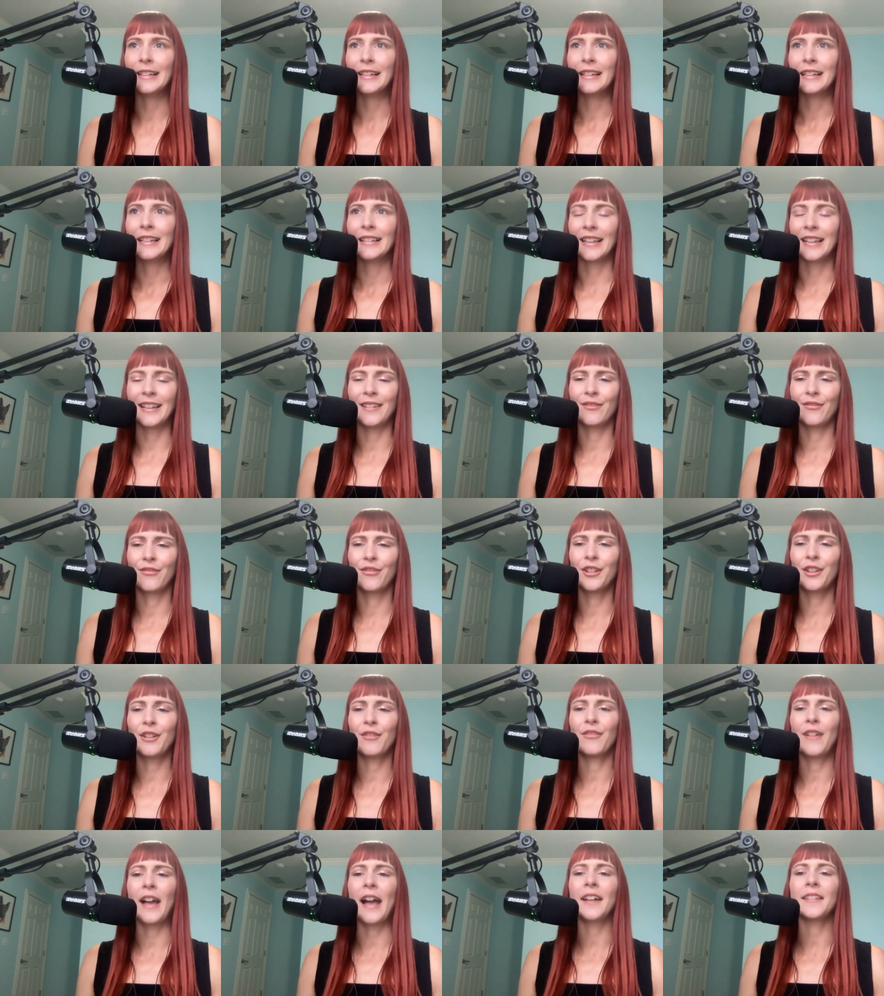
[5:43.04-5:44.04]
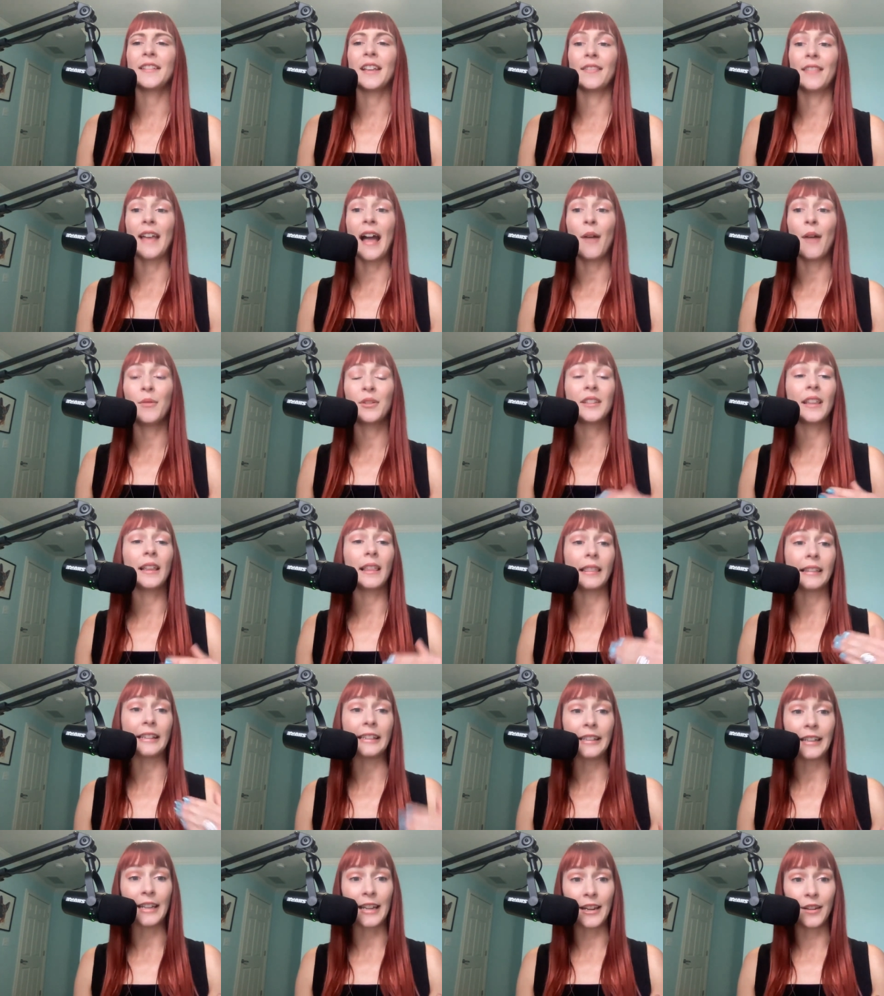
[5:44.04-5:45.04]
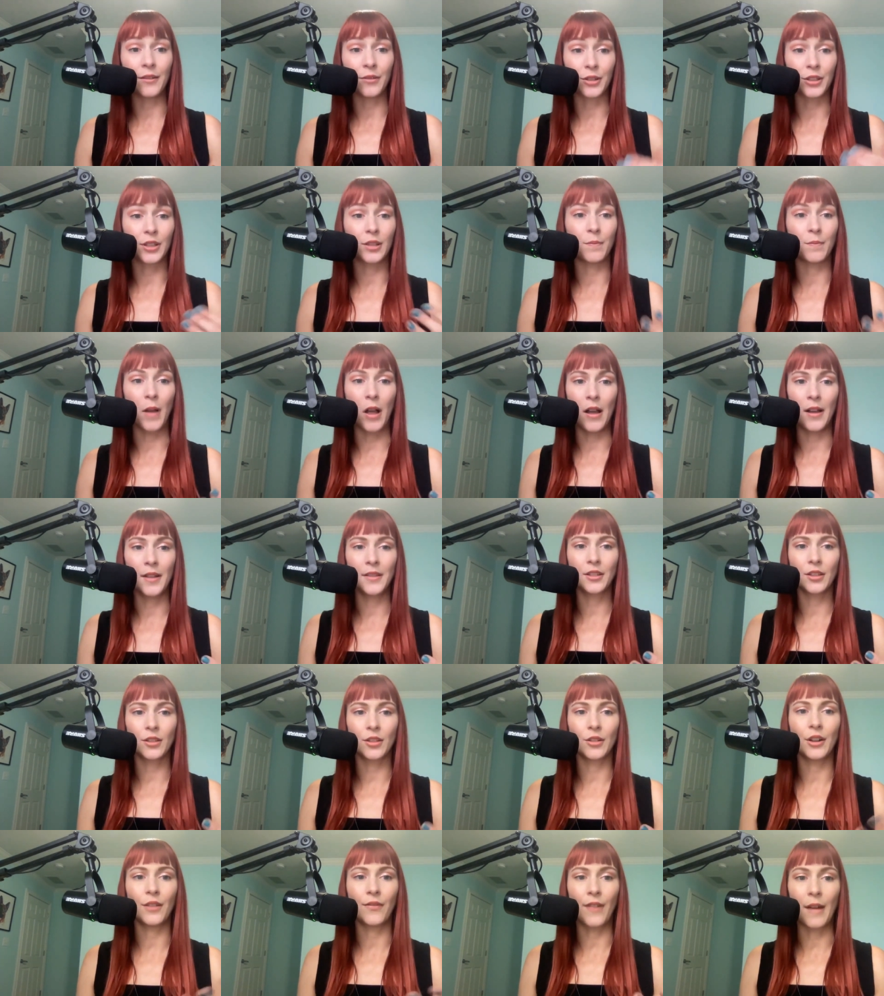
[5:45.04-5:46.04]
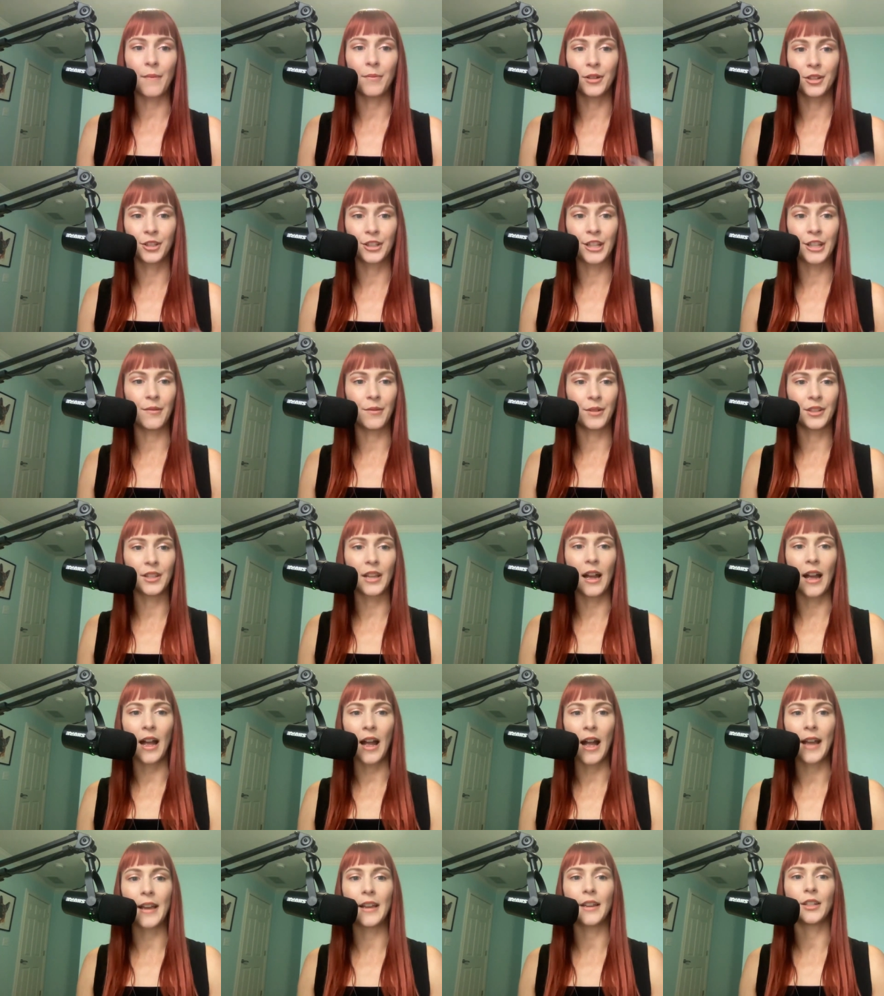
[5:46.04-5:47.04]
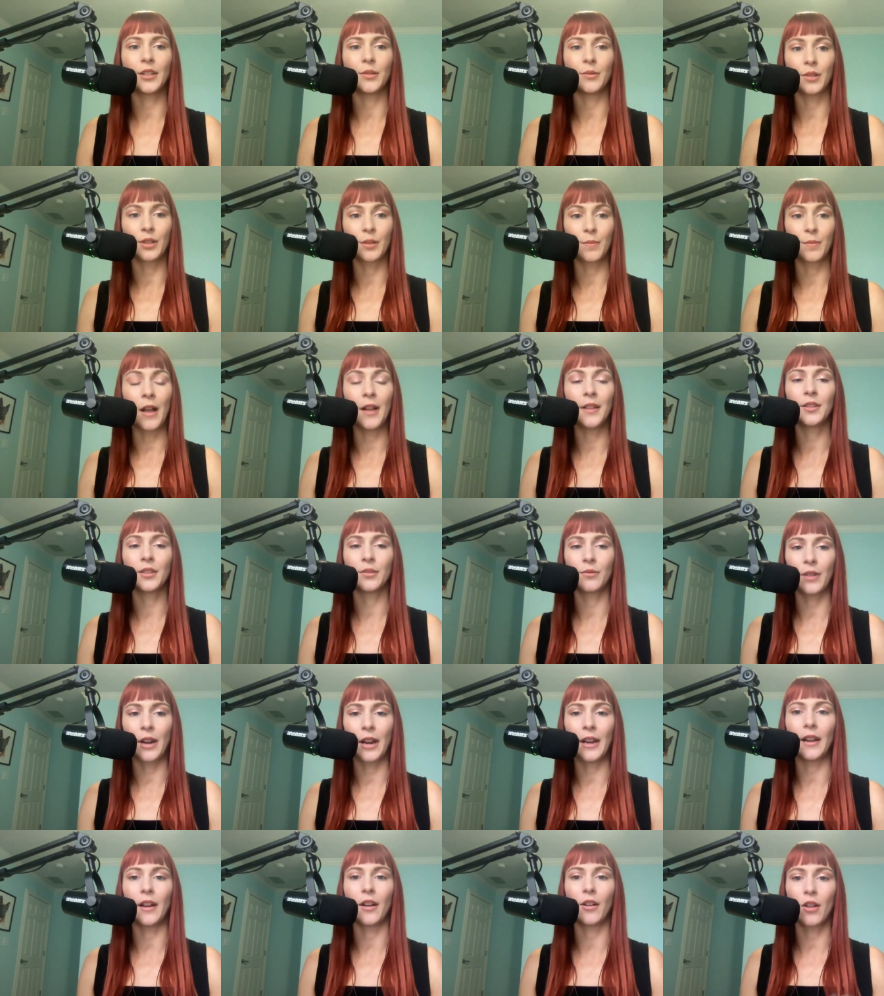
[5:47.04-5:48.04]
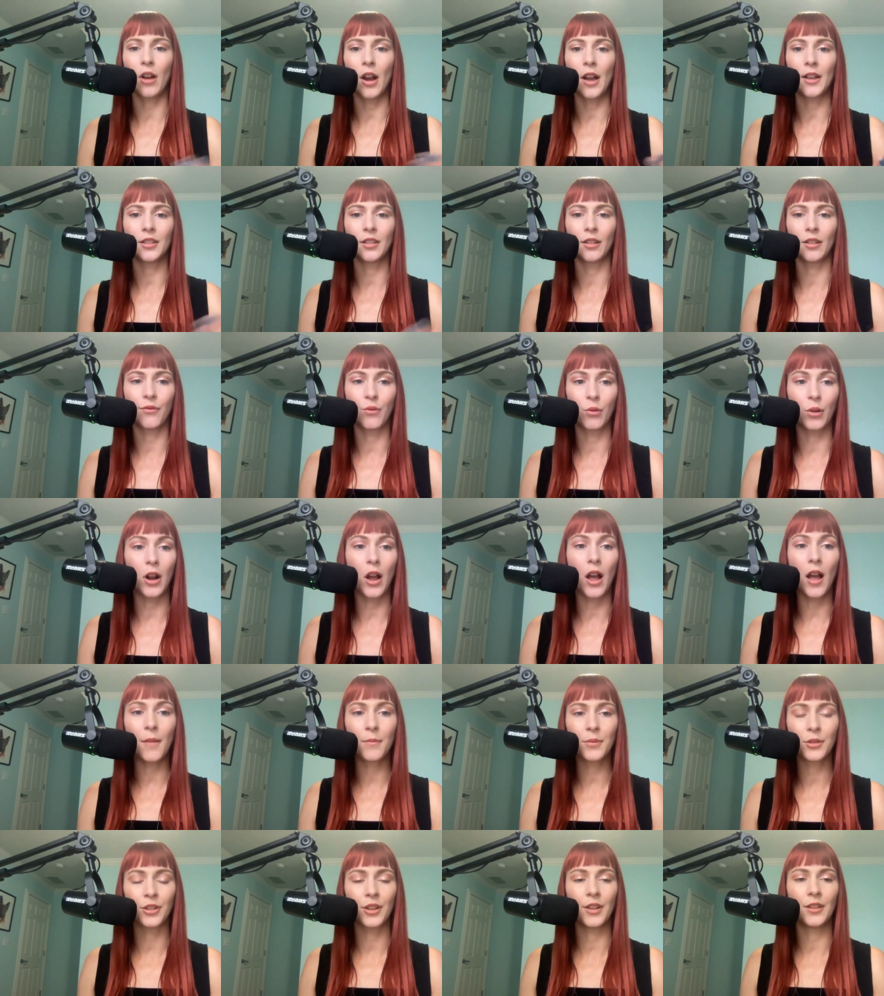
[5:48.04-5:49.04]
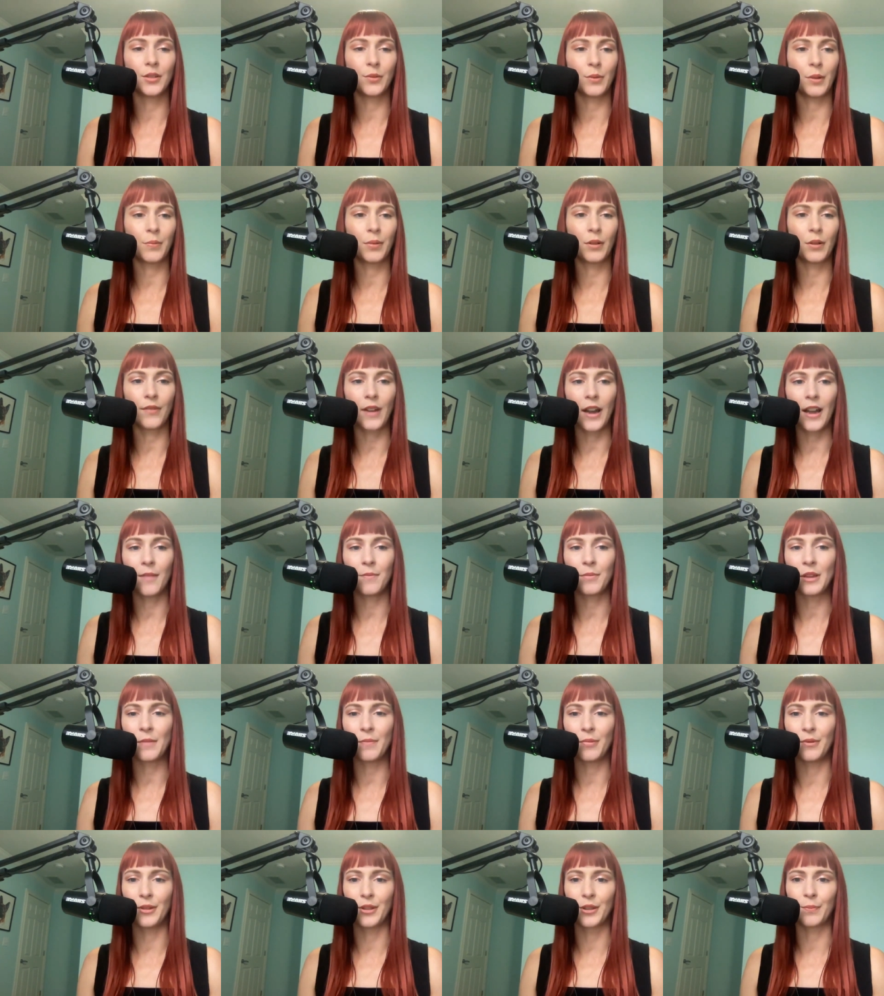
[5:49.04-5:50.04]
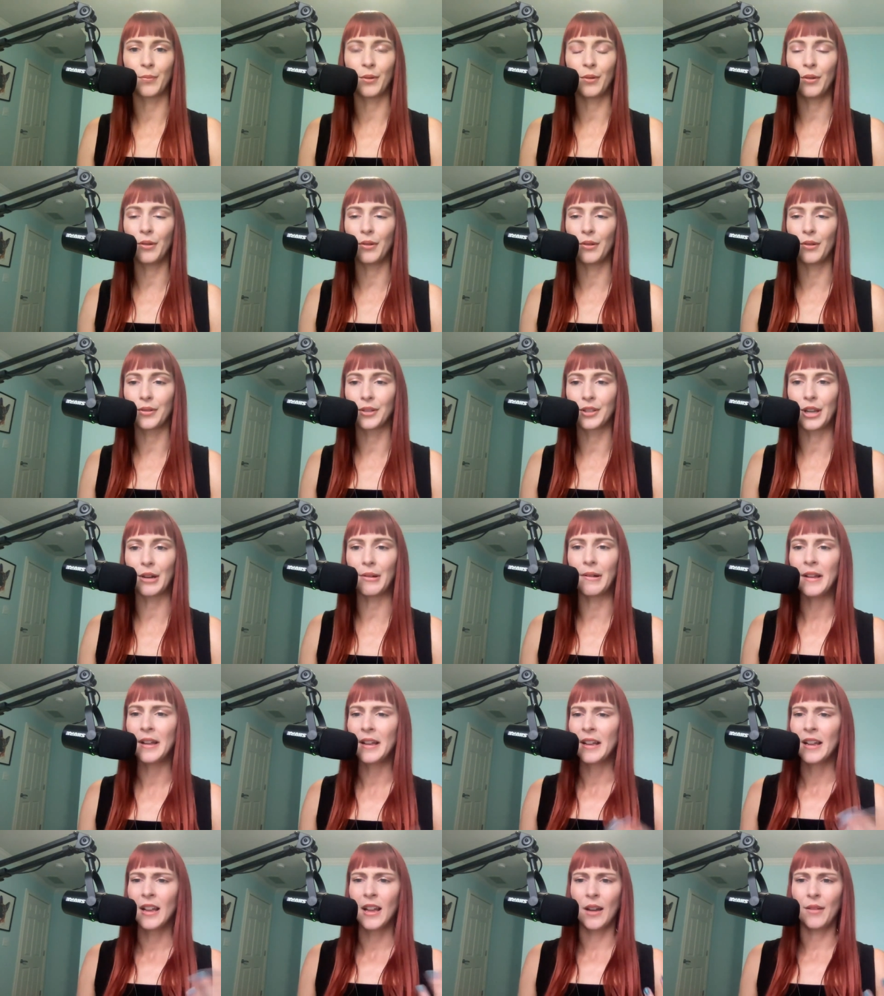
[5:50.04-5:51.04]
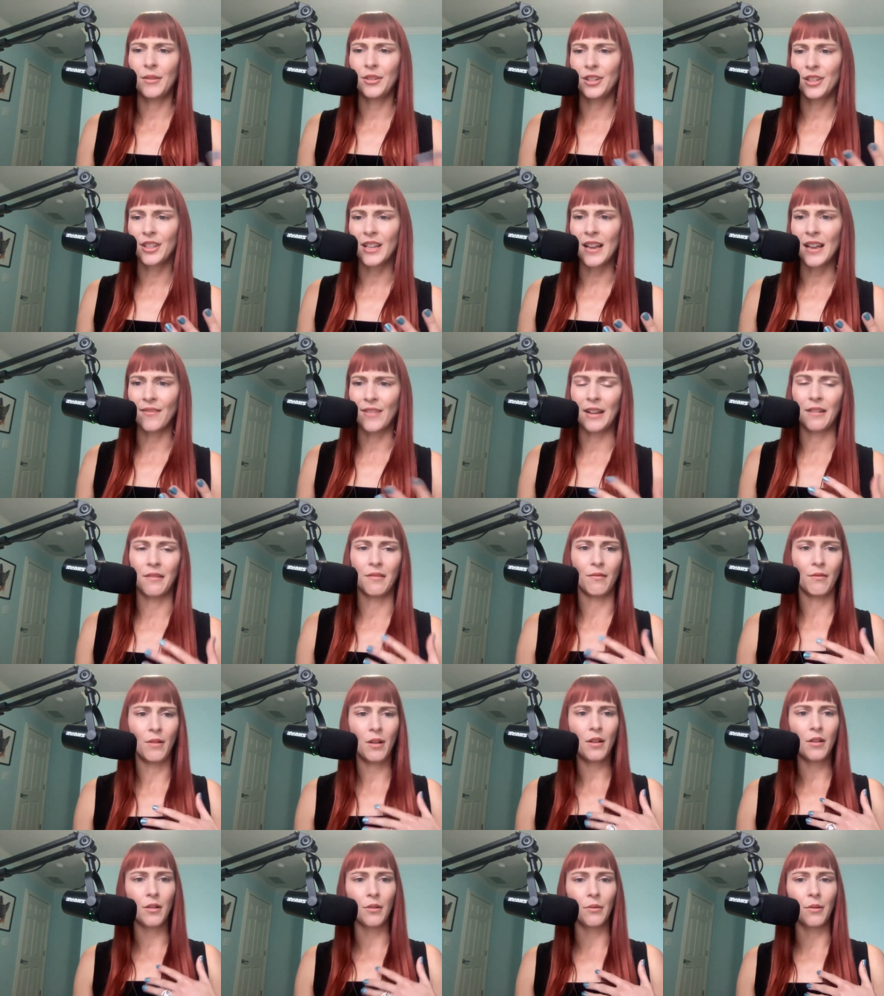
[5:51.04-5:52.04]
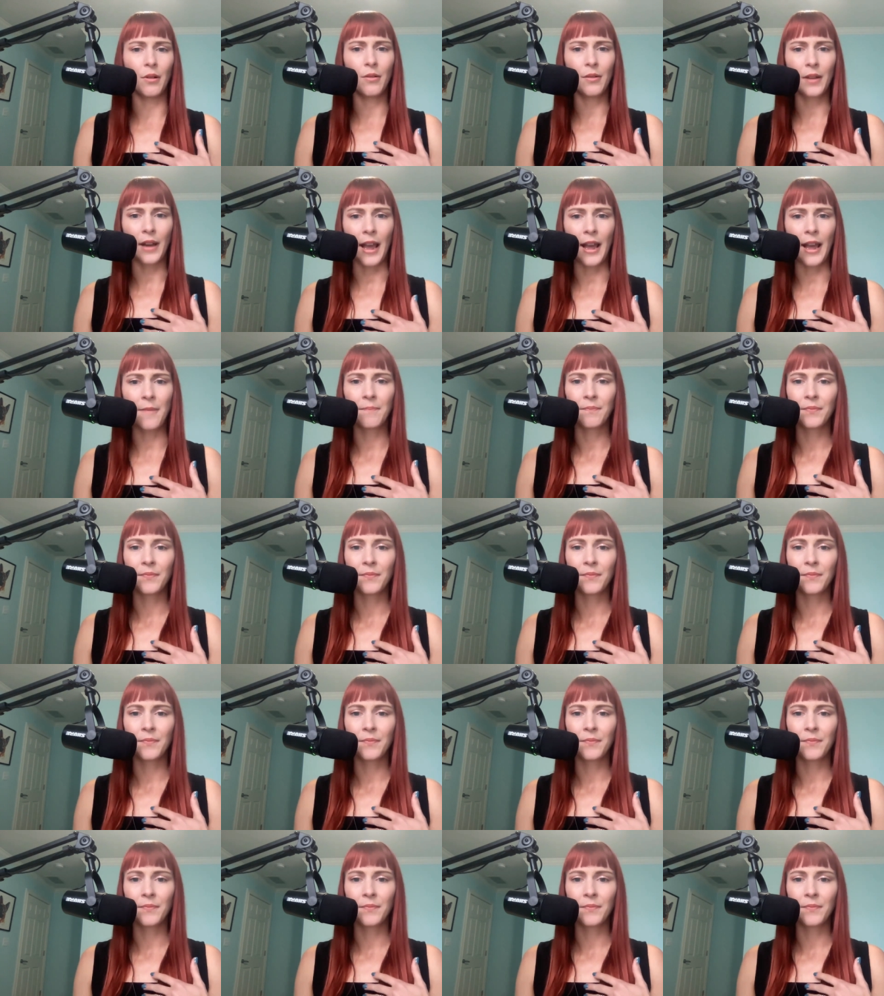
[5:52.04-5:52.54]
like for the fact that that was the leading response, 35% was the highest response rate across the 4 options we provide people in this poll. So I was just kind of like, whoa, okay.